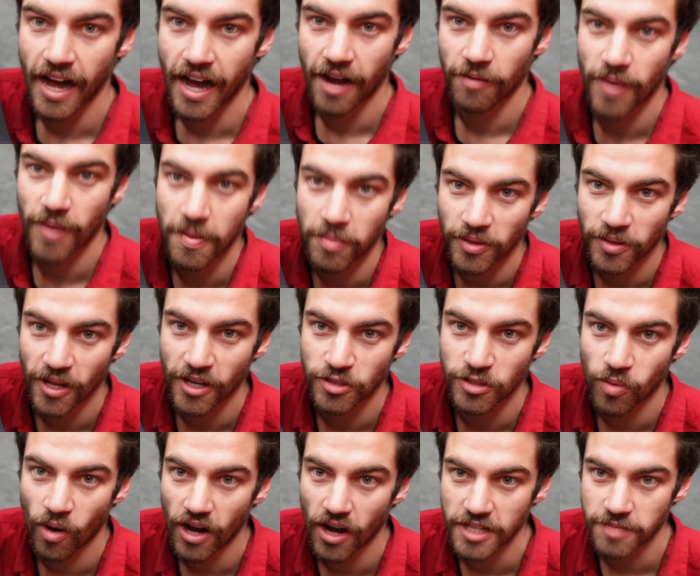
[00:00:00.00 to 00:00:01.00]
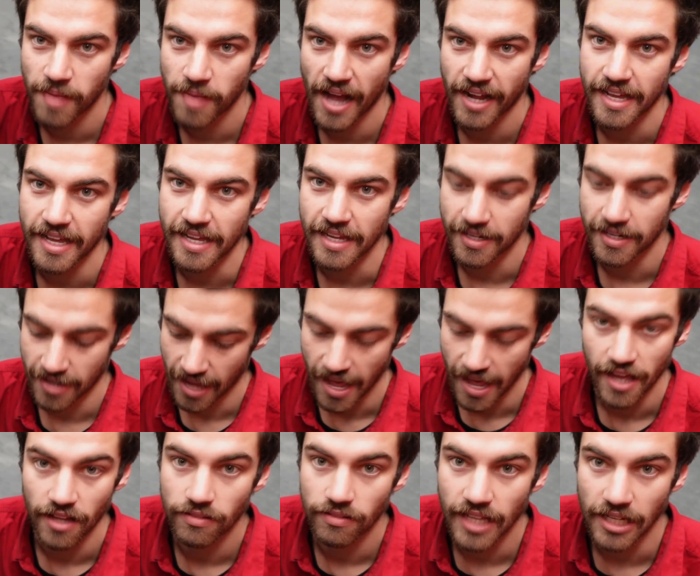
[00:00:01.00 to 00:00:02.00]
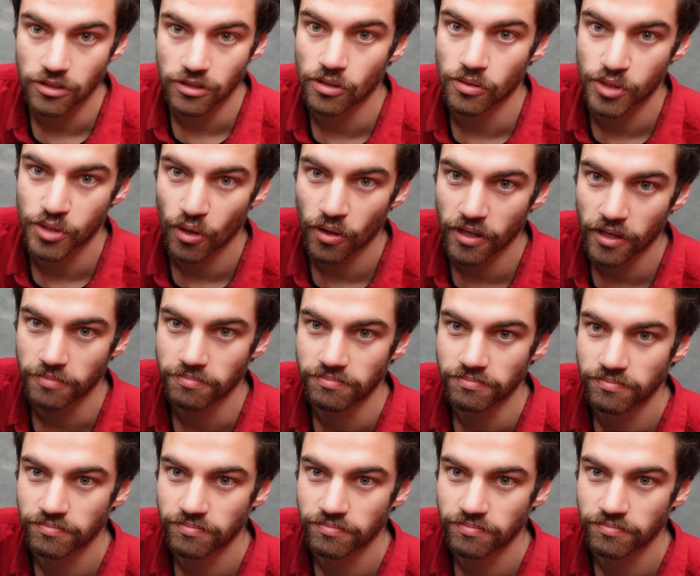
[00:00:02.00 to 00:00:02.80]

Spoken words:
re-put those wires back in, and that's all sorted.